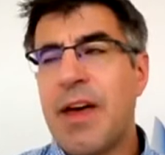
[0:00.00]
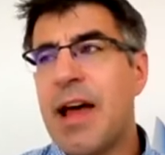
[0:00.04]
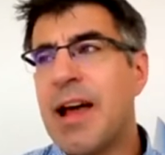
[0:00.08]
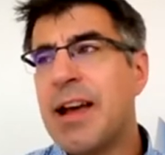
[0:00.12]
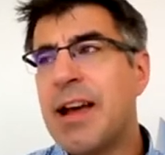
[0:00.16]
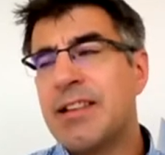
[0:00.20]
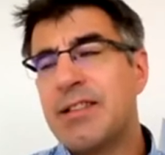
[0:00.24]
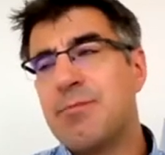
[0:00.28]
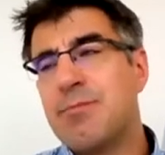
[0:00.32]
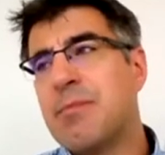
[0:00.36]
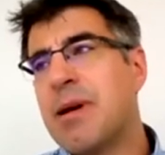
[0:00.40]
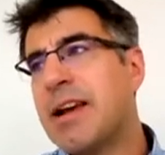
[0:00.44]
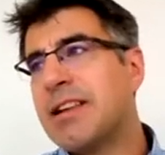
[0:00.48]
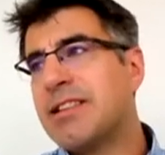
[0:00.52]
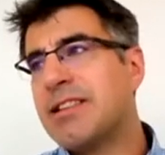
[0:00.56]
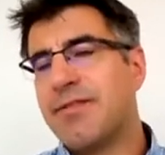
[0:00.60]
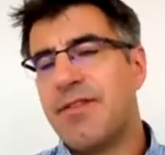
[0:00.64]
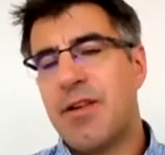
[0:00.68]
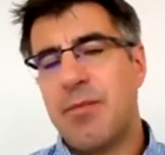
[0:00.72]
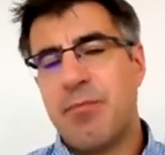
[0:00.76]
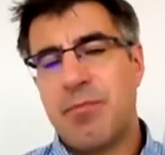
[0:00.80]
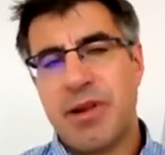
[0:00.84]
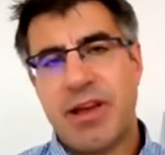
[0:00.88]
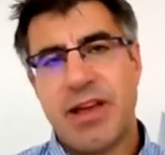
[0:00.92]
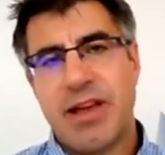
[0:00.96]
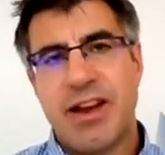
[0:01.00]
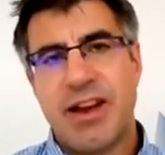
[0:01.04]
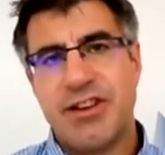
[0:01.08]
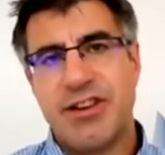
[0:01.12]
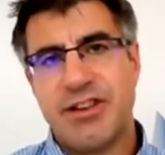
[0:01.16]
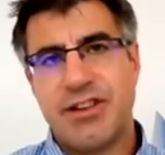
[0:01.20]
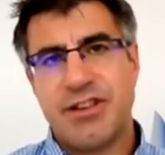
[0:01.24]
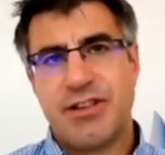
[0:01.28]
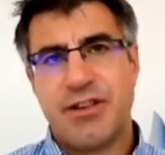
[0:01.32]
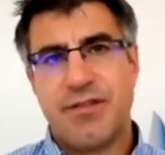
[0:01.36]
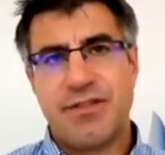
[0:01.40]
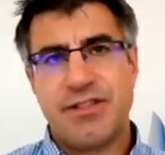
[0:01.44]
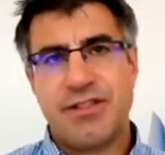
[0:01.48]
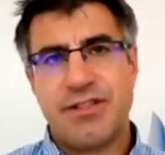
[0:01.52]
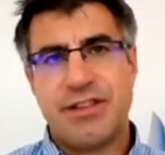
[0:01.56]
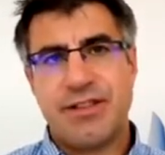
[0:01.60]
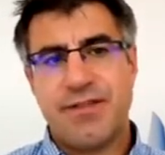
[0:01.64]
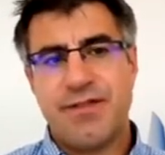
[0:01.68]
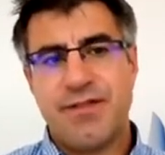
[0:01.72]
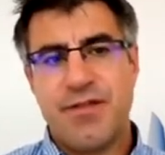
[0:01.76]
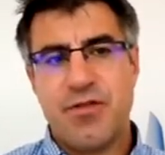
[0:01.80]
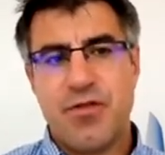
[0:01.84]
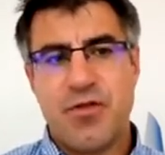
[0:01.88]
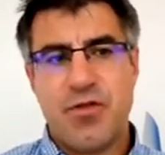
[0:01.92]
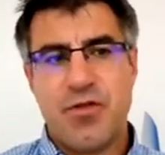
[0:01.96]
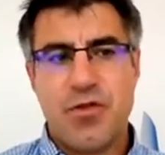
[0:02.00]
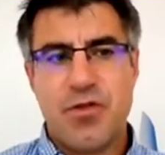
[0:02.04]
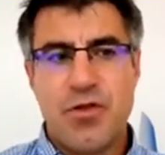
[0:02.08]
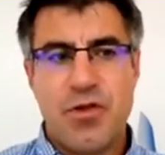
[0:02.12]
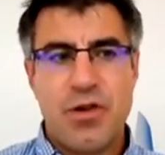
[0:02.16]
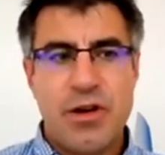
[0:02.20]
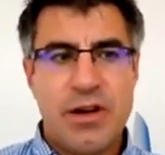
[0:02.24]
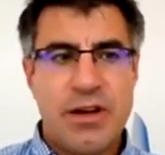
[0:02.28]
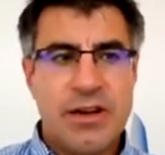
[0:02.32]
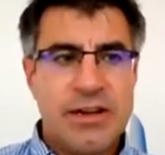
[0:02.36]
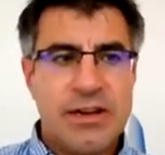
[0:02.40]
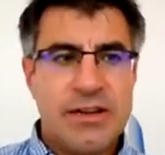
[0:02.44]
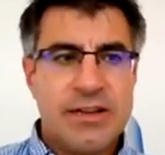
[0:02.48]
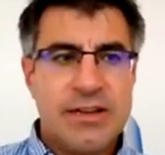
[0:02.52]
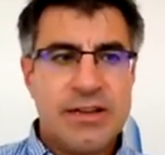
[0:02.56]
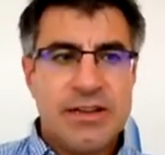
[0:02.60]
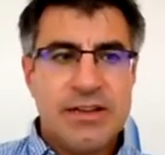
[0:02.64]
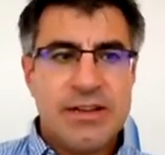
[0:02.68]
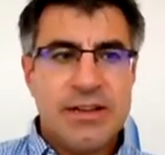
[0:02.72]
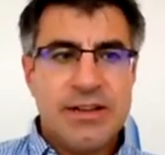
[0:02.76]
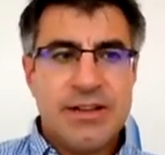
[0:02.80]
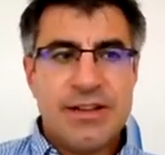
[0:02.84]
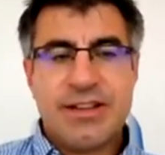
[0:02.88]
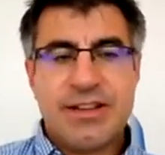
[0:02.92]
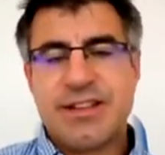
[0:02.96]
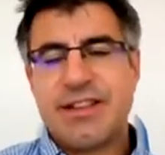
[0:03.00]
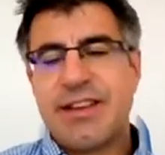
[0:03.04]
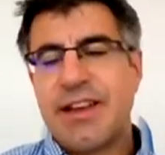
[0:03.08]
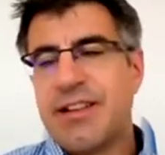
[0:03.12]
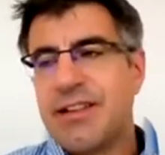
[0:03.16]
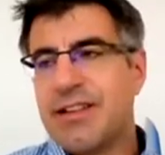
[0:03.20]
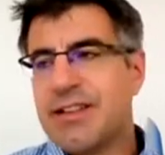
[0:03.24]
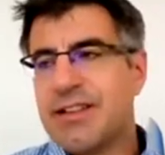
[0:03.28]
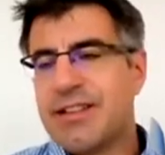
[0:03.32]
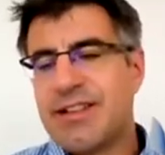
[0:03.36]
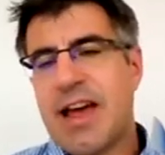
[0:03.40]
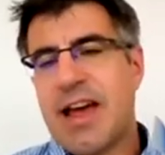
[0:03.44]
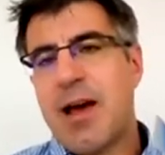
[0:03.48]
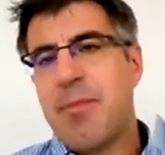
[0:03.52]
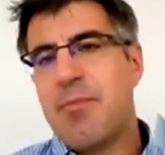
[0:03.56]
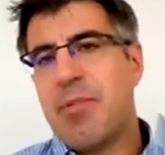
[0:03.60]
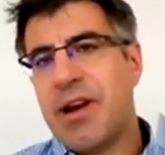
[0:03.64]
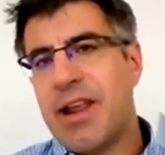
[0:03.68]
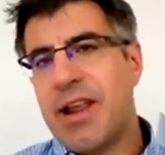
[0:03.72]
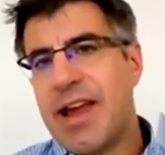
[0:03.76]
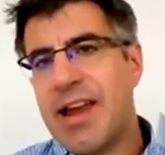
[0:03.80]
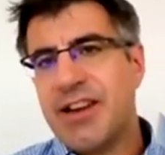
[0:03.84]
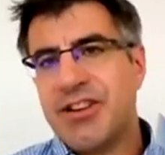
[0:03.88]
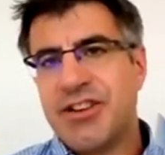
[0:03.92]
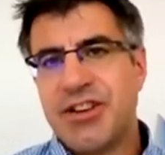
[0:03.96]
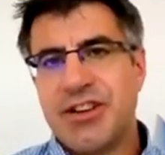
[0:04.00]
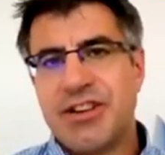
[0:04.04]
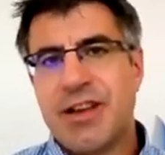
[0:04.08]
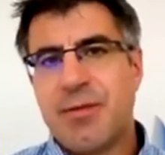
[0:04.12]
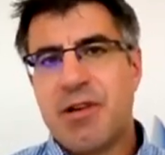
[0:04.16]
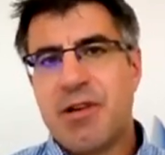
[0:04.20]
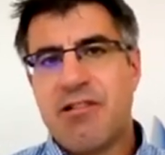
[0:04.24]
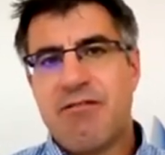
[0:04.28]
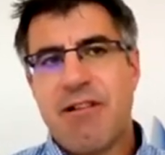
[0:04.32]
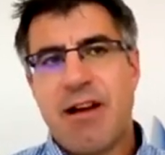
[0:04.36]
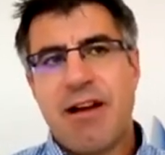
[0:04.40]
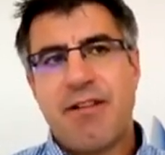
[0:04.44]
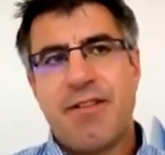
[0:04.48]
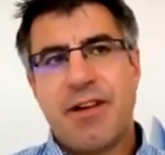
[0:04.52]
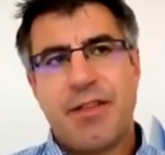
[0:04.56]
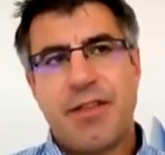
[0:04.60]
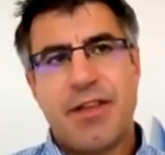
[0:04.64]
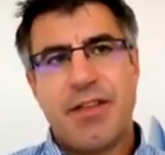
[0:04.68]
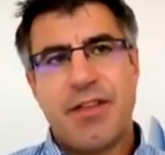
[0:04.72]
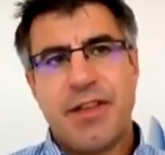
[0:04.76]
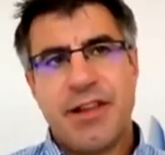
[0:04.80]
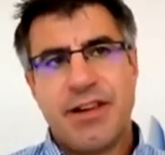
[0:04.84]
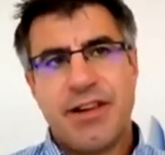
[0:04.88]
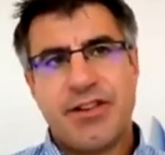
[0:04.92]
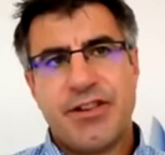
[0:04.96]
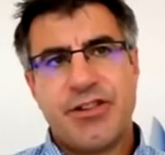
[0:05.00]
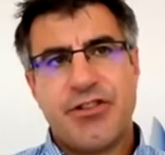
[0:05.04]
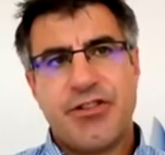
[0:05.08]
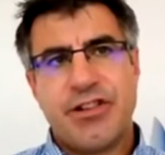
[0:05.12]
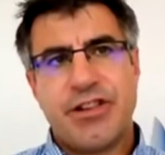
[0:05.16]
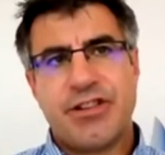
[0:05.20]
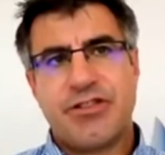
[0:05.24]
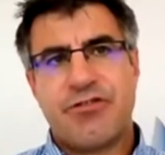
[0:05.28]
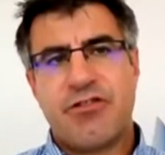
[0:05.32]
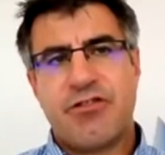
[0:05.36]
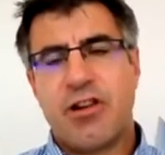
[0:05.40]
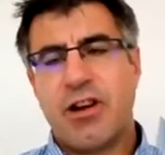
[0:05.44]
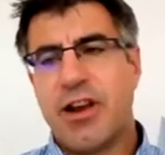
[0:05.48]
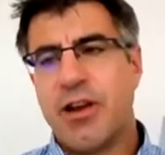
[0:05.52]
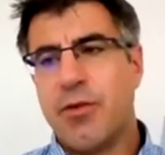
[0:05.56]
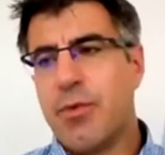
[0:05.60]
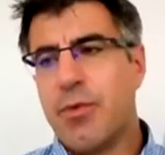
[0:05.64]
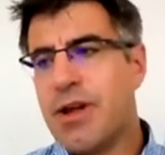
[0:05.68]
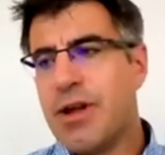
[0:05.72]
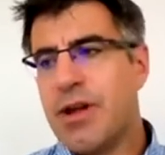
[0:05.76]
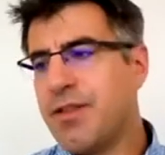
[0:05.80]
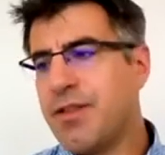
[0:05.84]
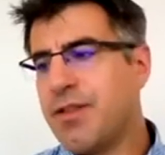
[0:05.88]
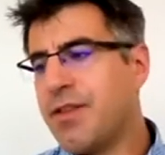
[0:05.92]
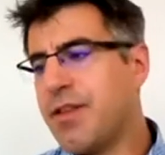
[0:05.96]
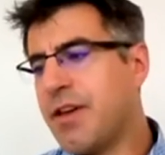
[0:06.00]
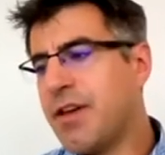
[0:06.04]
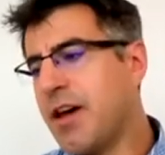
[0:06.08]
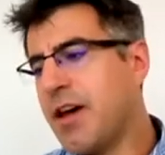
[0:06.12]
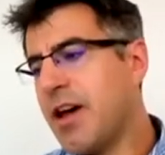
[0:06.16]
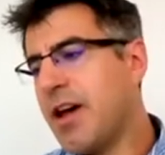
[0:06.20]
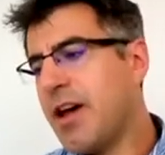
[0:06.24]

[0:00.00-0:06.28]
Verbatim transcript: that has massive implications, obviously, for skills gap and aging demographic that the industry is struggling with.